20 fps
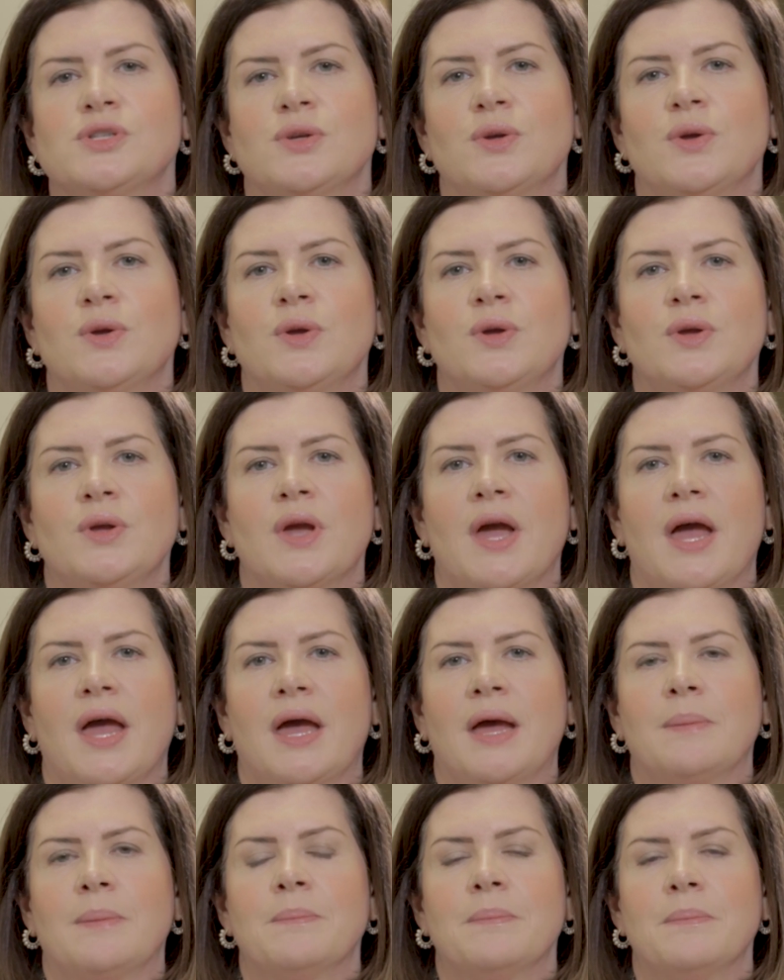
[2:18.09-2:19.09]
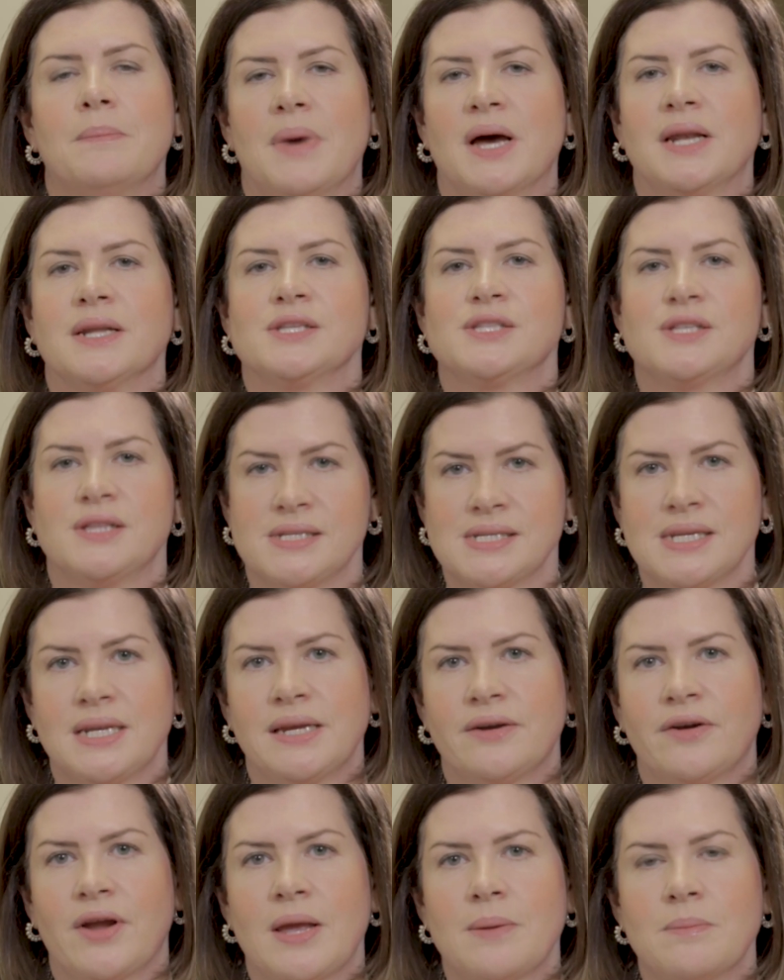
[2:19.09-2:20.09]
to manage the
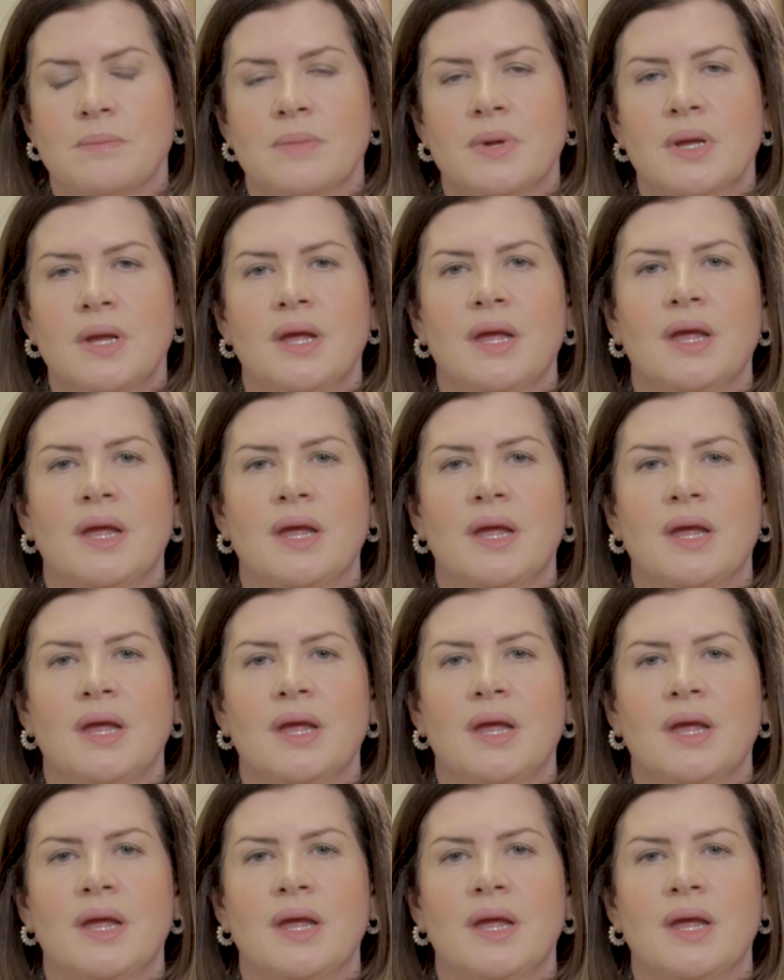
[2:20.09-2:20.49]
delirium.